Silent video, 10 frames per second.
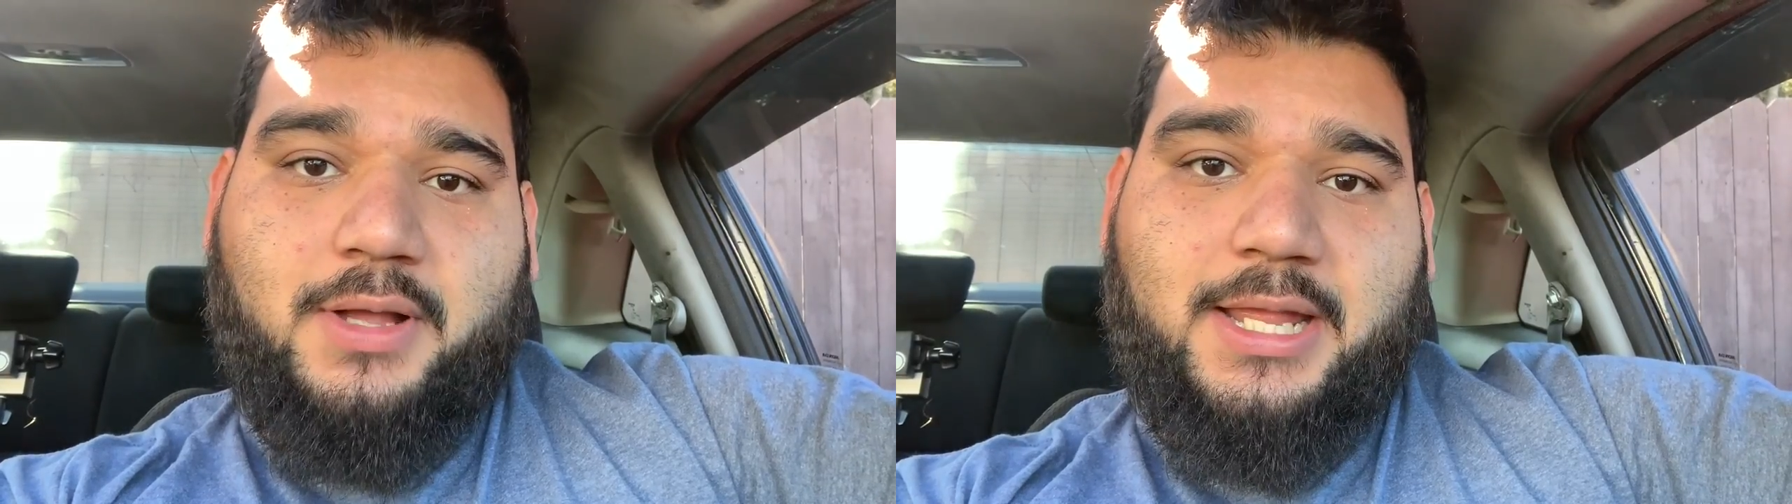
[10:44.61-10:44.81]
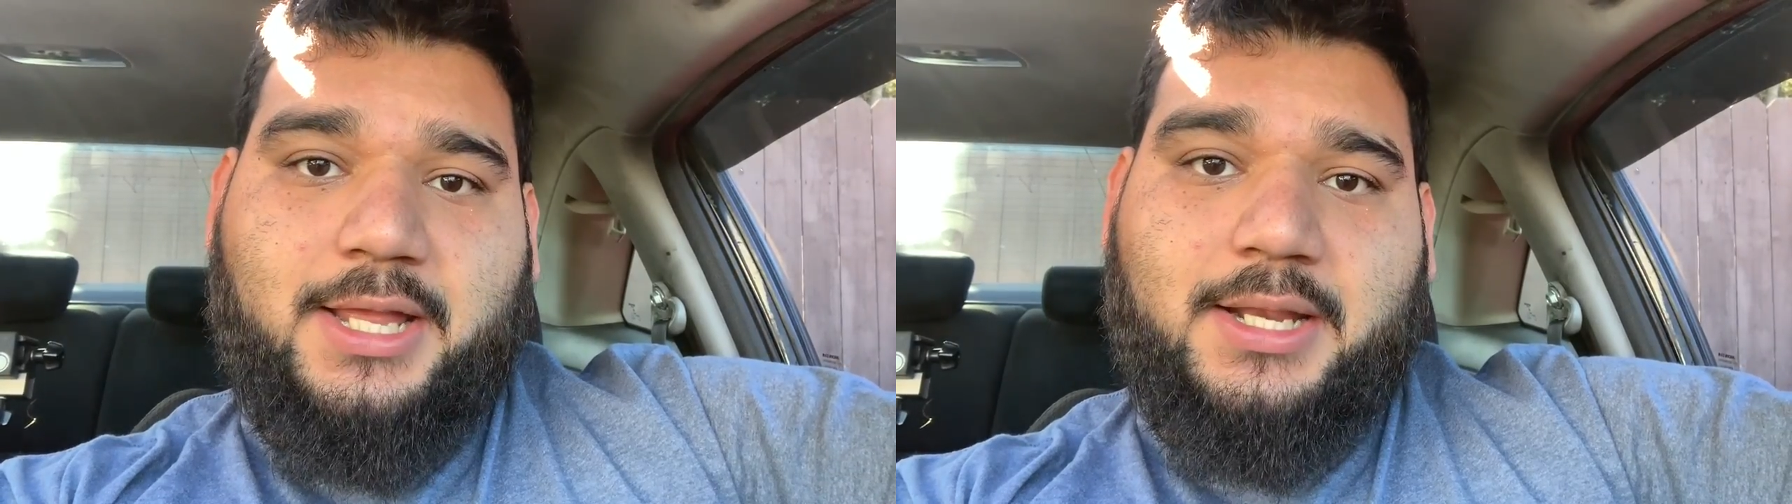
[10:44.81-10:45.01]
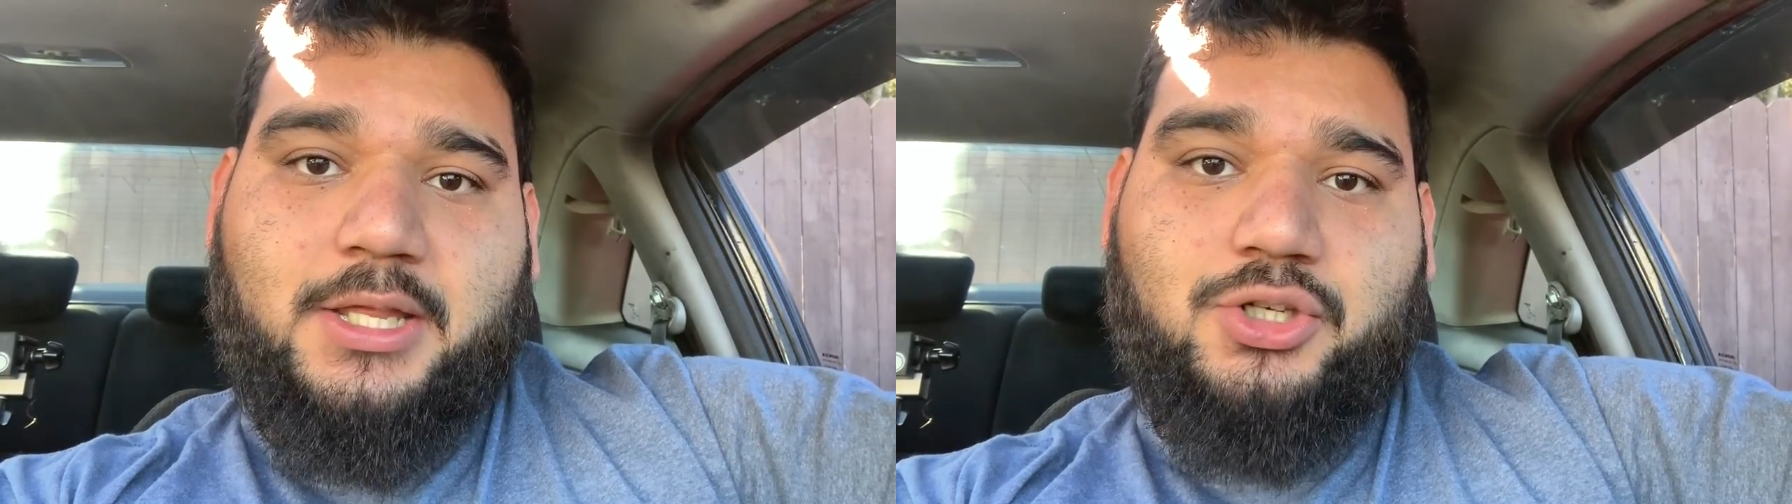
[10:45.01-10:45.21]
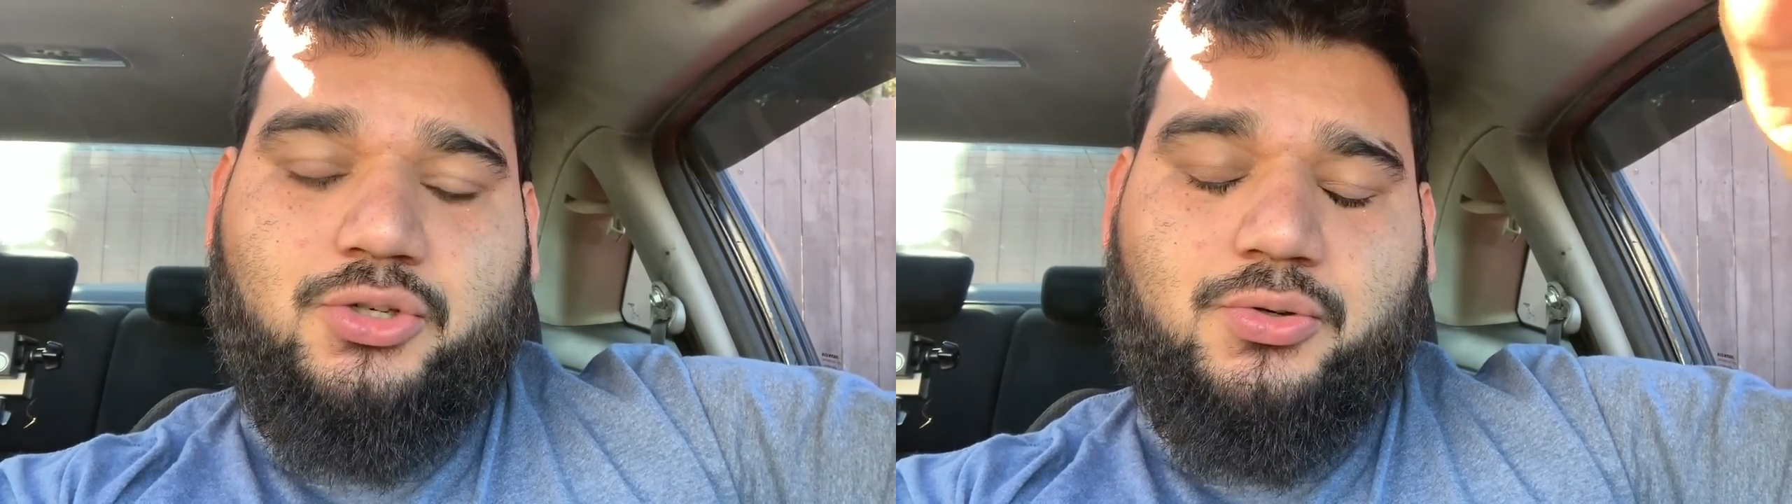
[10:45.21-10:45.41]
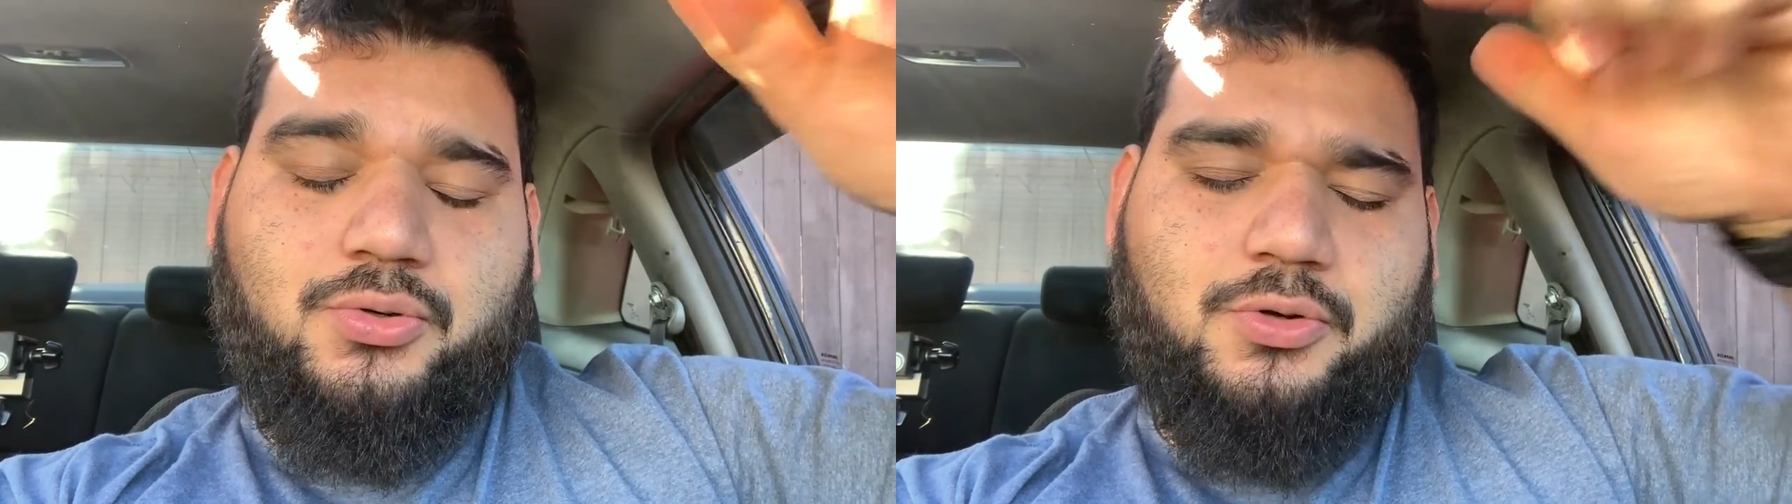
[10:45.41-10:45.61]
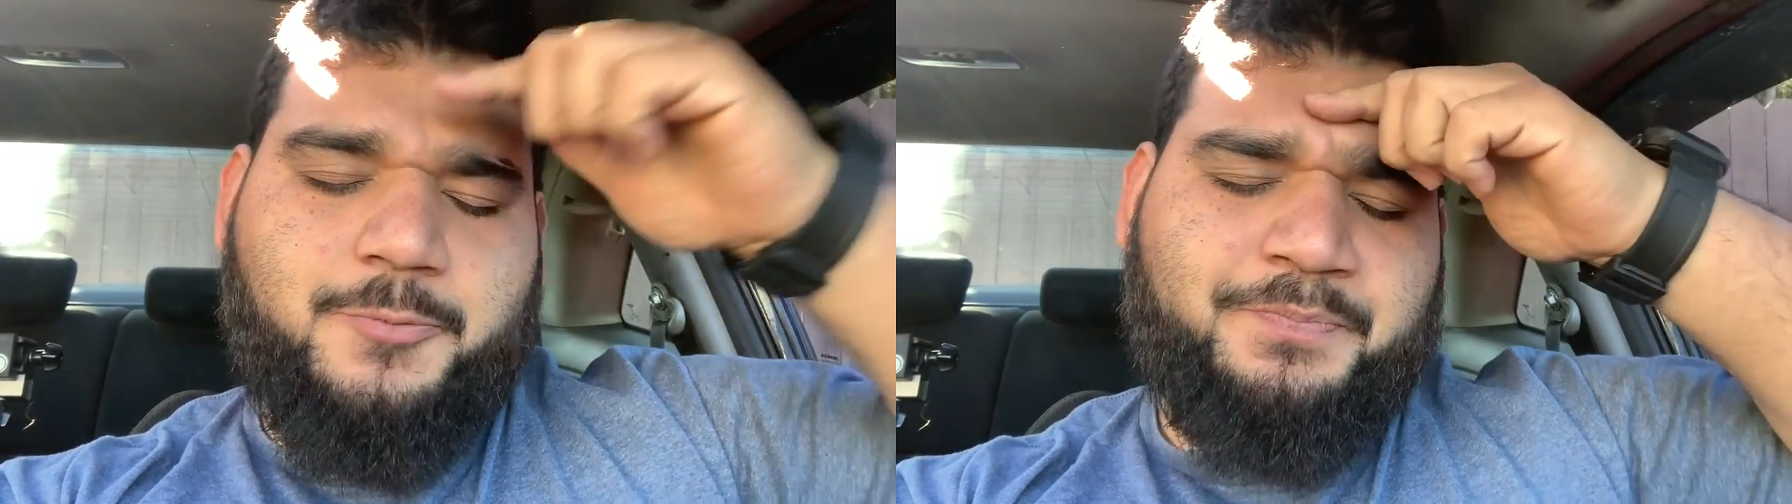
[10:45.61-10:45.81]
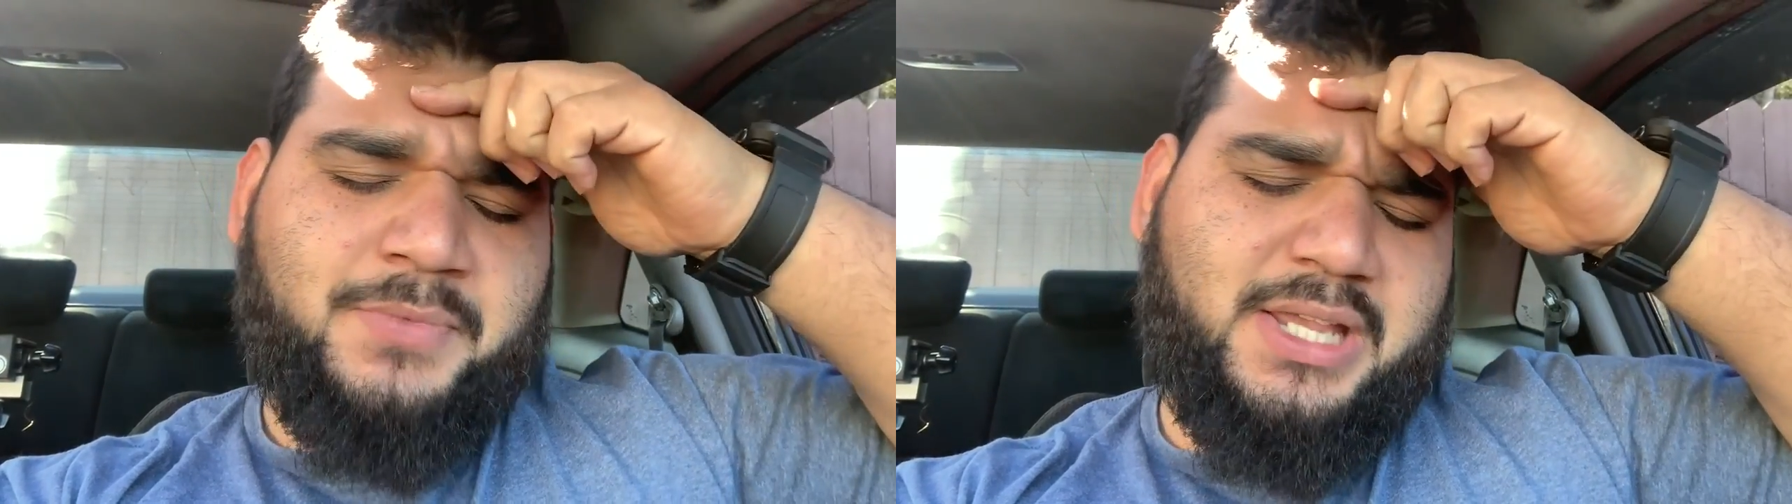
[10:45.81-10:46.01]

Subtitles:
ahead and do